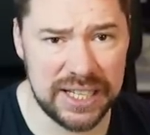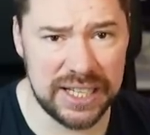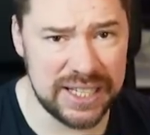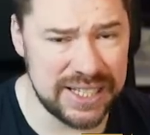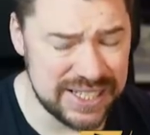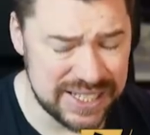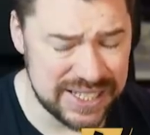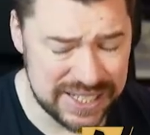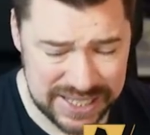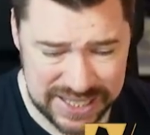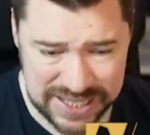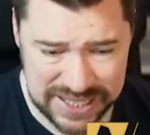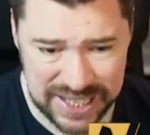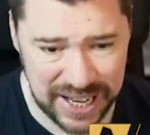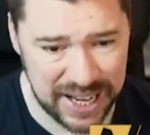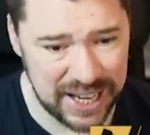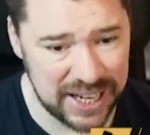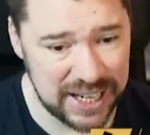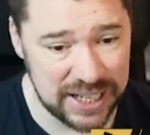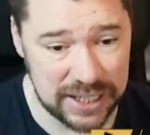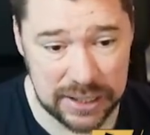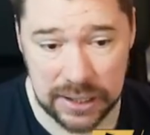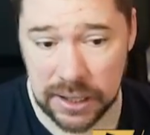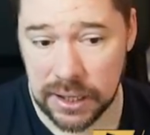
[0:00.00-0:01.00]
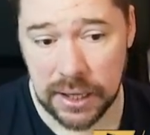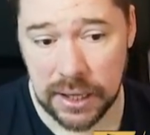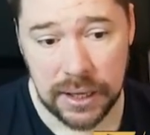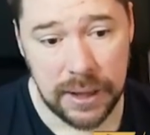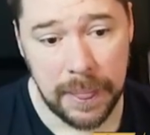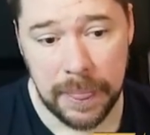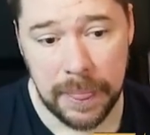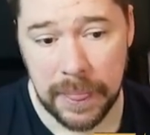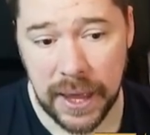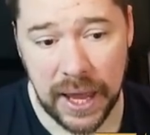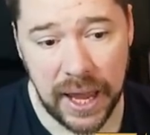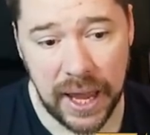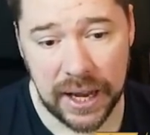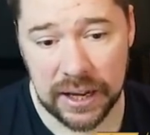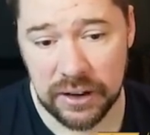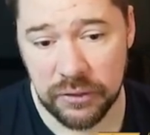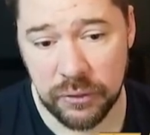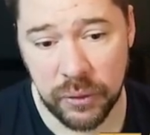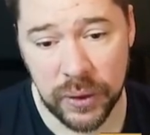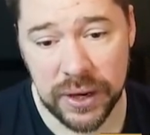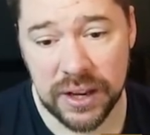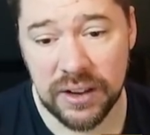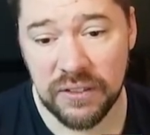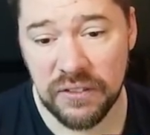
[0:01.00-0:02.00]
insane. And if
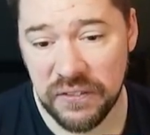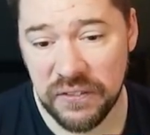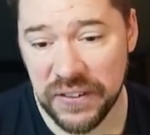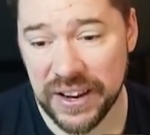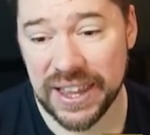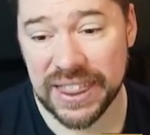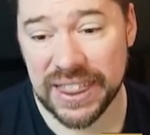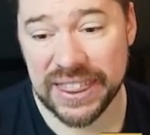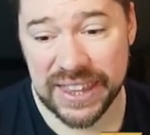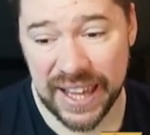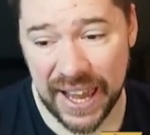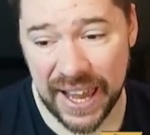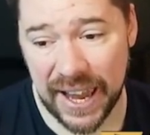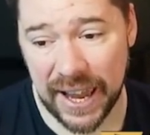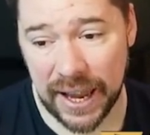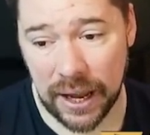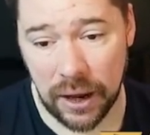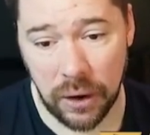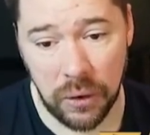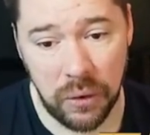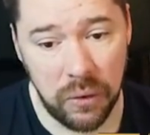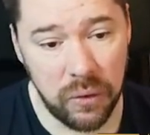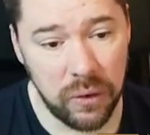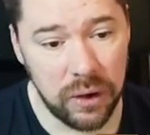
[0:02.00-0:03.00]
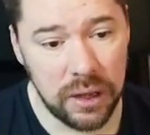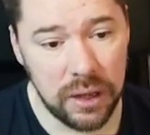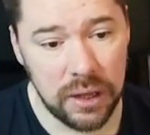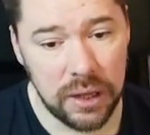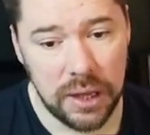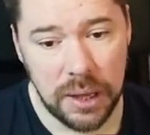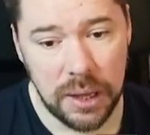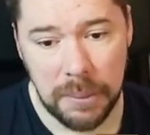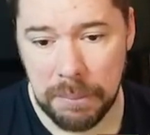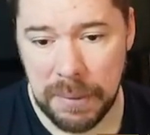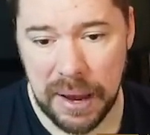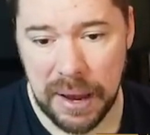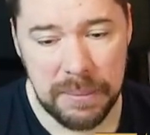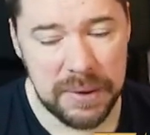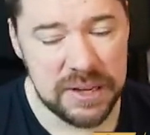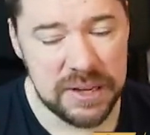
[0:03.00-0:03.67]
we can figure that out, maybe